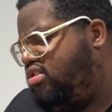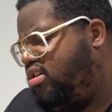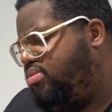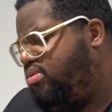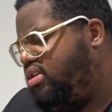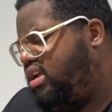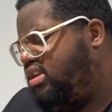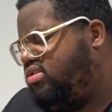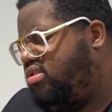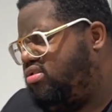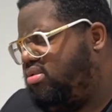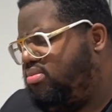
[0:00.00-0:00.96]
Do I put gas
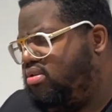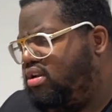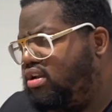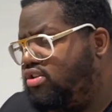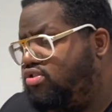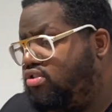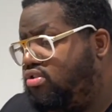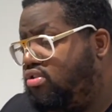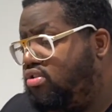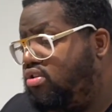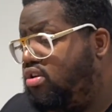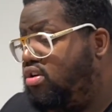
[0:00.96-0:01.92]
on? Do I put electric
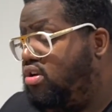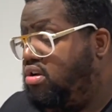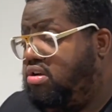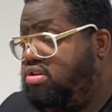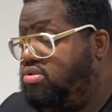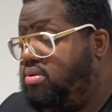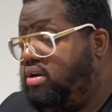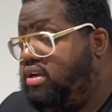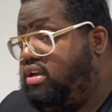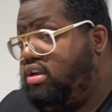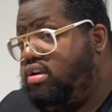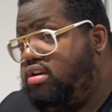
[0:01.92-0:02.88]
on? Or do I
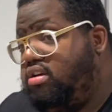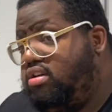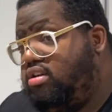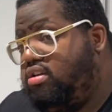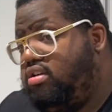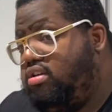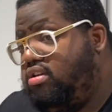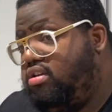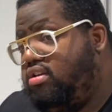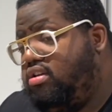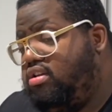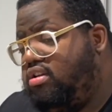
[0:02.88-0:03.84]
eat? Yeah,
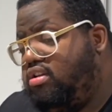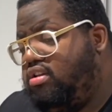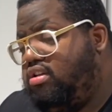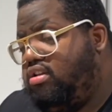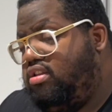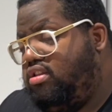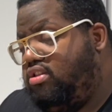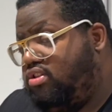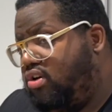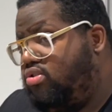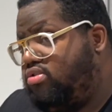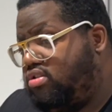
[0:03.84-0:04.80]
yeah.
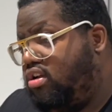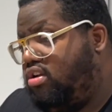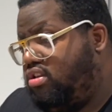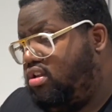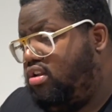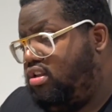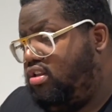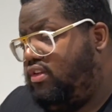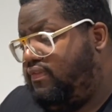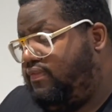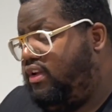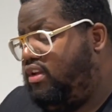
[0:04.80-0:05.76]
Those are the
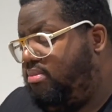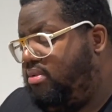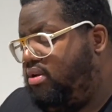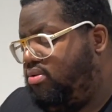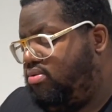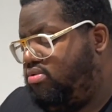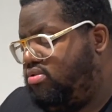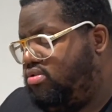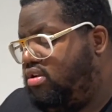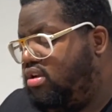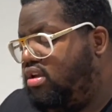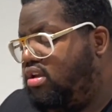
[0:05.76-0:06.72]

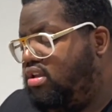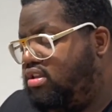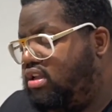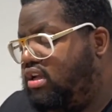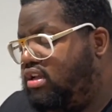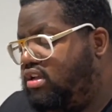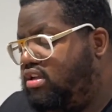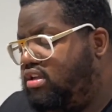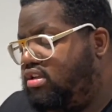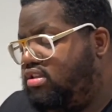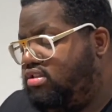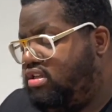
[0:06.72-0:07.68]
fundamentals that
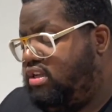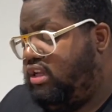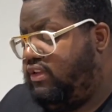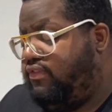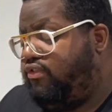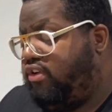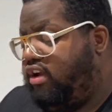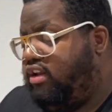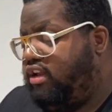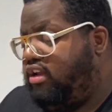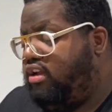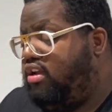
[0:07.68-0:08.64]
today's
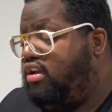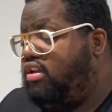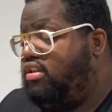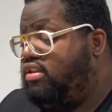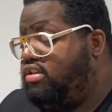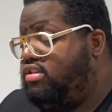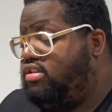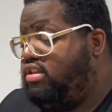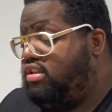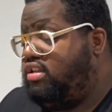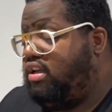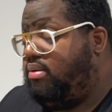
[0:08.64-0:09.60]
Friday, this is
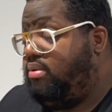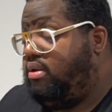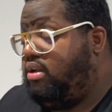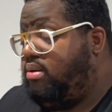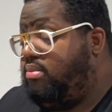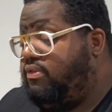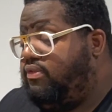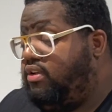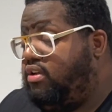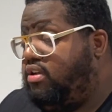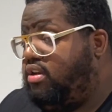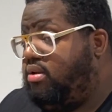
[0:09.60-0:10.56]
the time when they're going to be
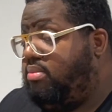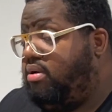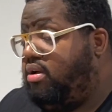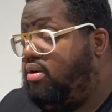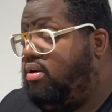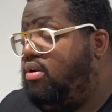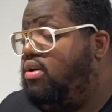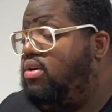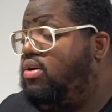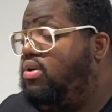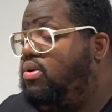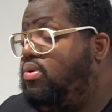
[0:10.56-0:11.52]
thinking about
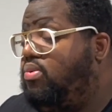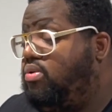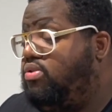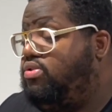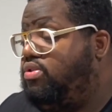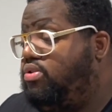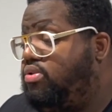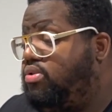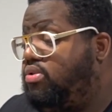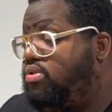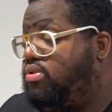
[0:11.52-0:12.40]
what to do.